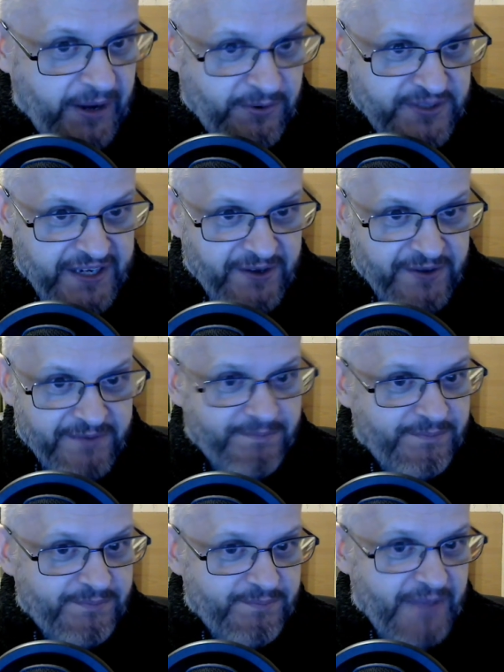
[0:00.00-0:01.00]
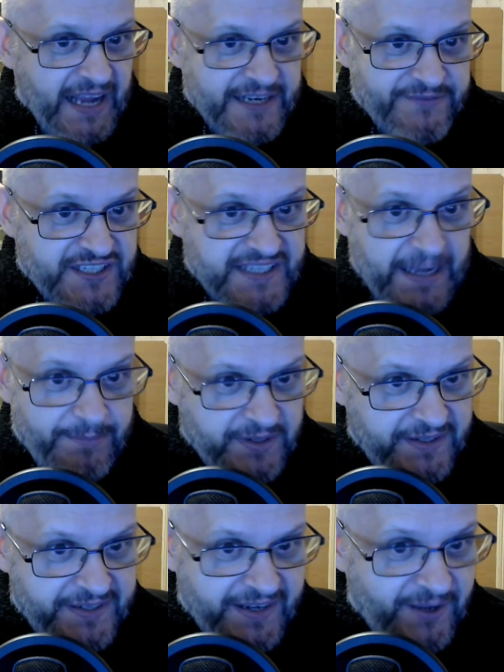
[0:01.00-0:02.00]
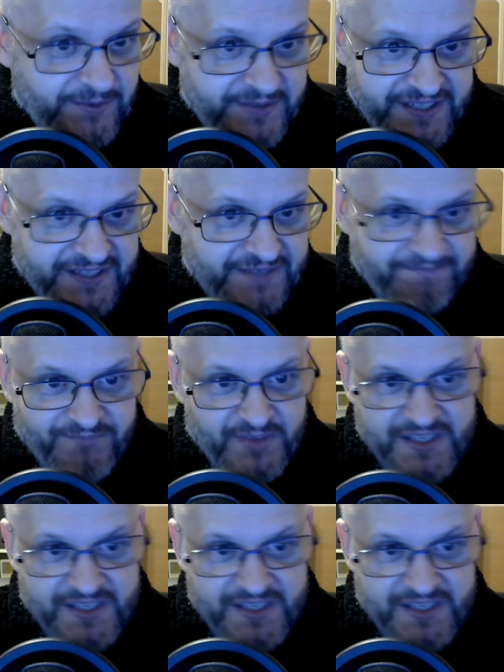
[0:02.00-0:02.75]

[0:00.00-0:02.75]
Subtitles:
penalty on Max Verstappen, you know, just